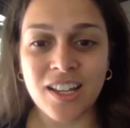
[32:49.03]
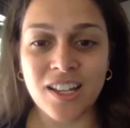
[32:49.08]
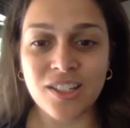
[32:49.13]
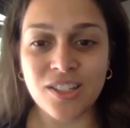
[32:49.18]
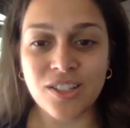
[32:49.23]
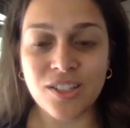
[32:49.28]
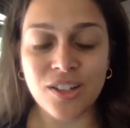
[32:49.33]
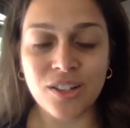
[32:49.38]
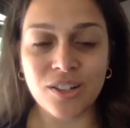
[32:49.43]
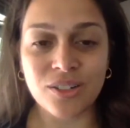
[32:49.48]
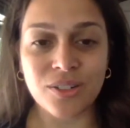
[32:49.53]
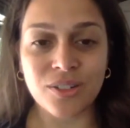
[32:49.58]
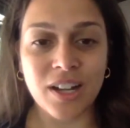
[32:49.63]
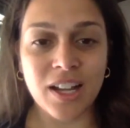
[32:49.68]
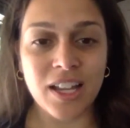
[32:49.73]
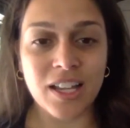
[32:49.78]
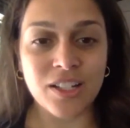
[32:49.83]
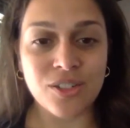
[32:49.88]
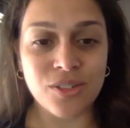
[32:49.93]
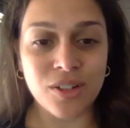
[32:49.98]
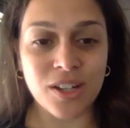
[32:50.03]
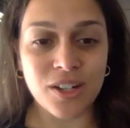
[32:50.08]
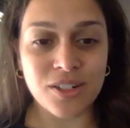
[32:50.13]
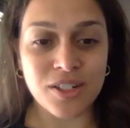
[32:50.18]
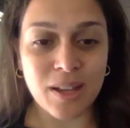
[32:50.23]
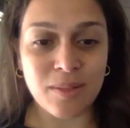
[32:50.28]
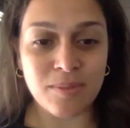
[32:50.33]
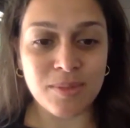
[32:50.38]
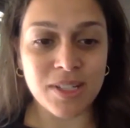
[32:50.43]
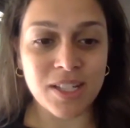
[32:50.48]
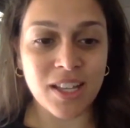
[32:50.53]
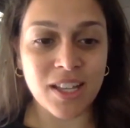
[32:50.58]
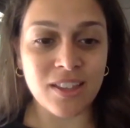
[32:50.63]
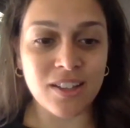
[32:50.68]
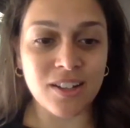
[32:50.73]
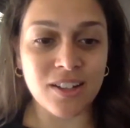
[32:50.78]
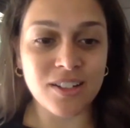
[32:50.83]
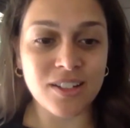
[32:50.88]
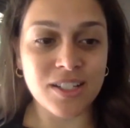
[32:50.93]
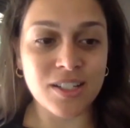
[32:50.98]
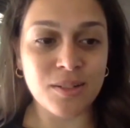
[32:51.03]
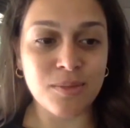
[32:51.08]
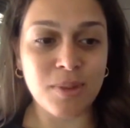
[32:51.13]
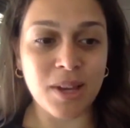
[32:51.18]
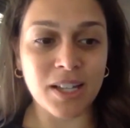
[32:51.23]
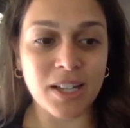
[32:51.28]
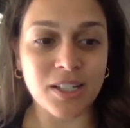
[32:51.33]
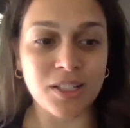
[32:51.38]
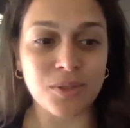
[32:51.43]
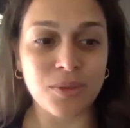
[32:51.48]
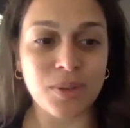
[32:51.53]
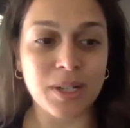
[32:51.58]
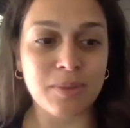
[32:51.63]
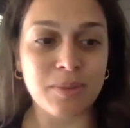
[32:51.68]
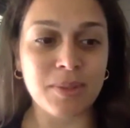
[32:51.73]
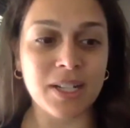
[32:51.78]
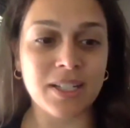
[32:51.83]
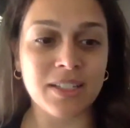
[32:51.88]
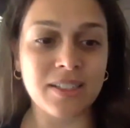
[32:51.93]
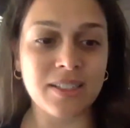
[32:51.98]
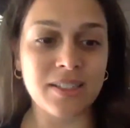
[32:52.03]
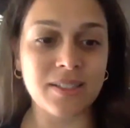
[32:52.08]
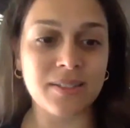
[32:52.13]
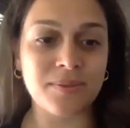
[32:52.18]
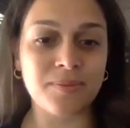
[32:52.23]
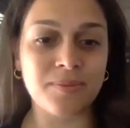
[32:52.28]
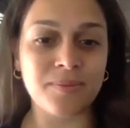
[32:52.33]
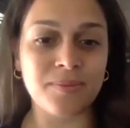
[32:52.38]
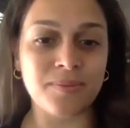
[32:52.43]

So enjoy your time together. See you back in 20 minutes.